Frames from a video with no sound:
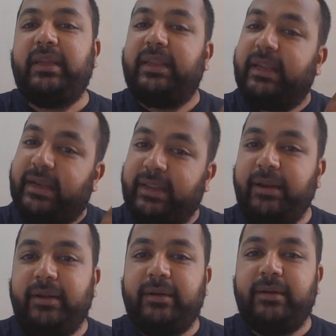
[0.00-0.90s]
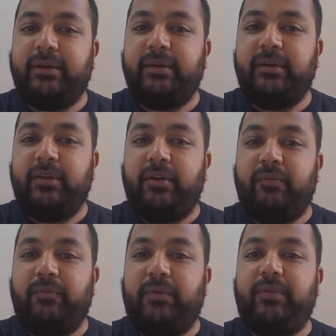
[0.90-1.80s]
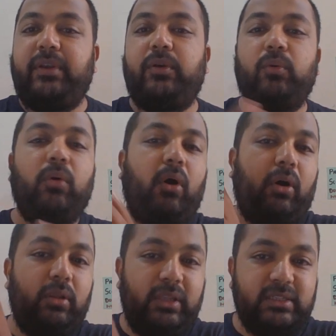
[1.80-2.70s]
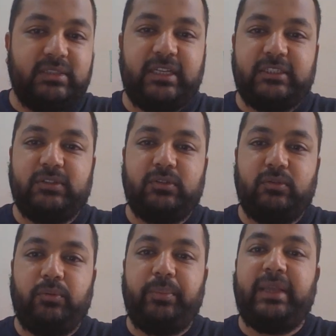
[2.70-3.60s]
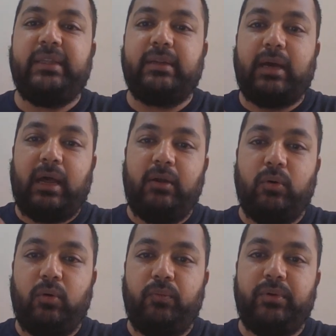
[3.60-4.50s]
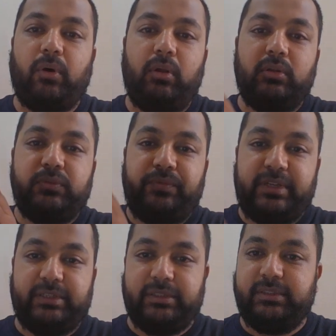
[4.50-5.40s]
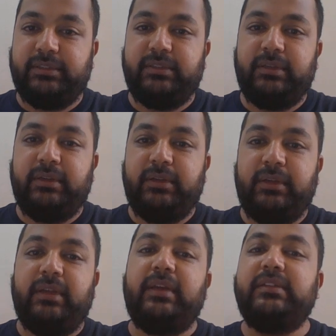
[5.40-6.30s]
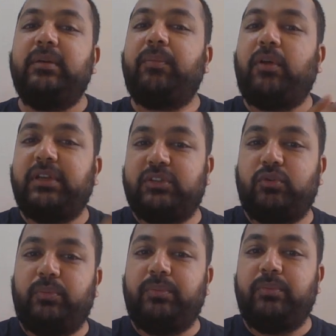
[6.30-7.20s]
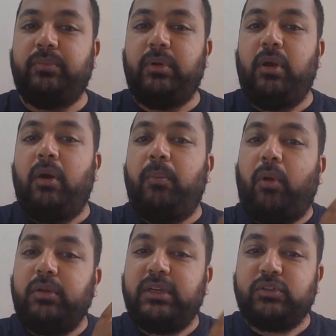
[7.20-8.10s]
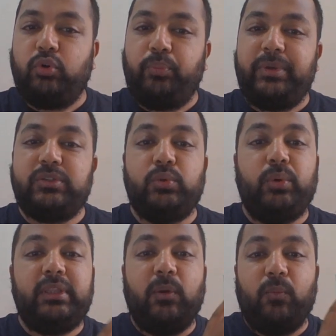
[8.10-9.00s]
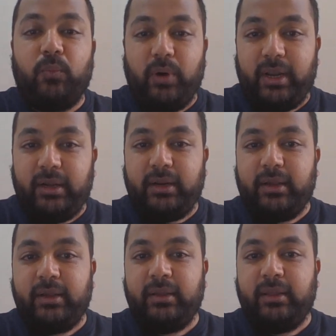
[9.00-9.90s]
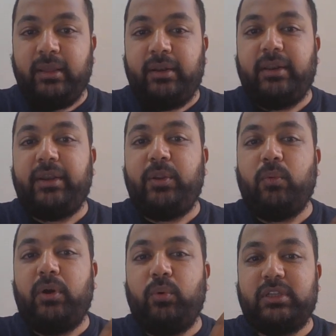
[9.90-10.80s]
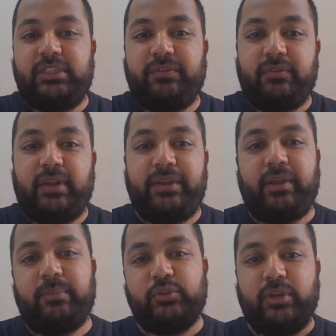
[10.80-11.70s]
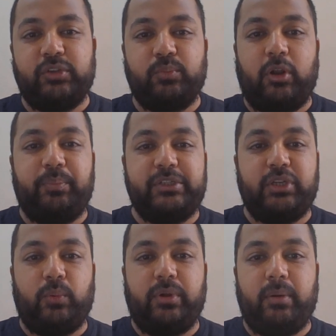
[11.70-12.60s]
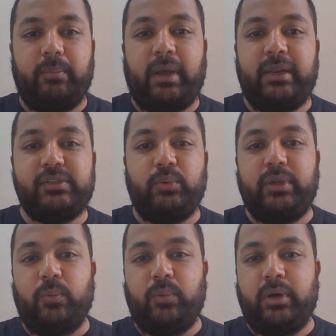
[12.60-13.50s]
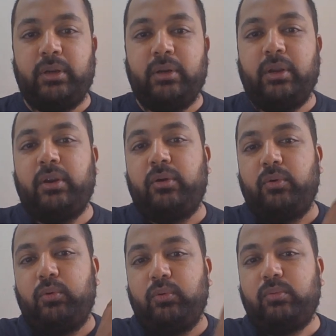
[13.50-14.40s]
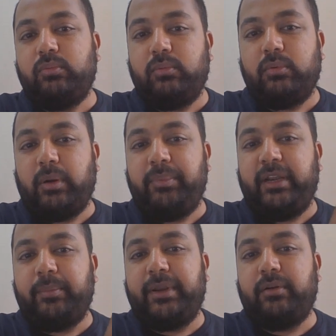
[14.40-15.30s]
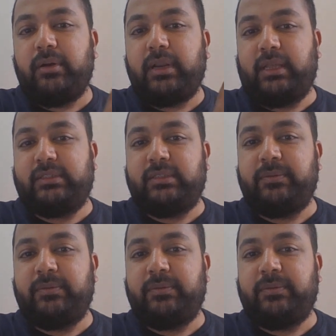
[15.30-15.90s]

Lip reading: Getting it? When we do all these things to make that car door with all those features is the project scope. Project scope is doing the work that you want to achieve. Like I'm showing a small picture where a man is doing a work to complete a particular task,